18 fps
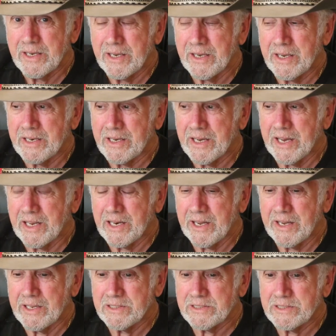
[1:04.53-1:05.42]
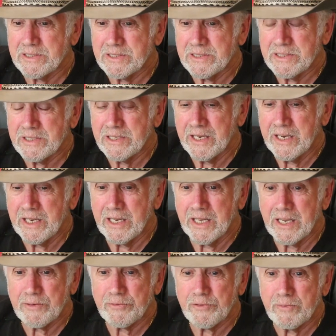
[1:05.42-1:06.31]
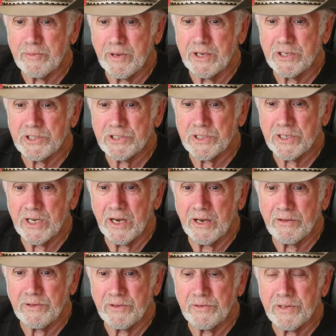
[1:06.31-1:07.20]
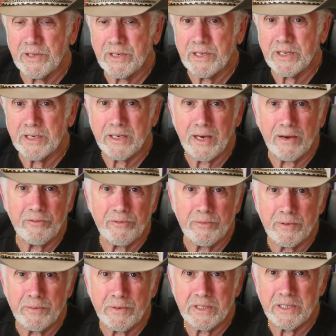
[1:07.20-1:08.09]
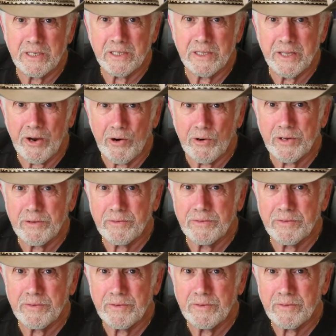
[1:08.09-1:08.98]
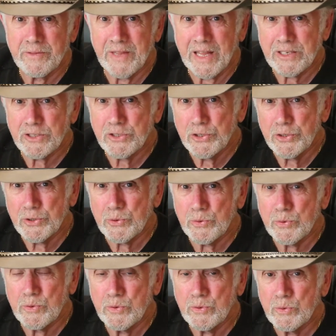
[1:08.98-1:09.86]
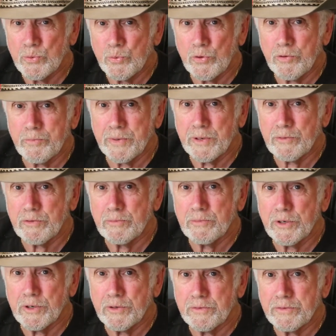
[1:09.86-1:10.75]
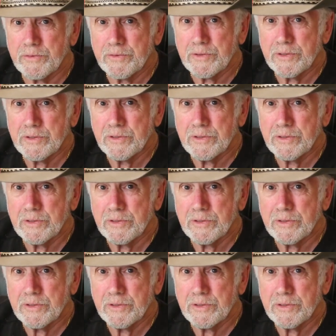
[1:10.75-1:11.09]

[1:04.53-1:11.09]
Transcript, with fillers: and highlights any information other than the government narrative, that too will be removed.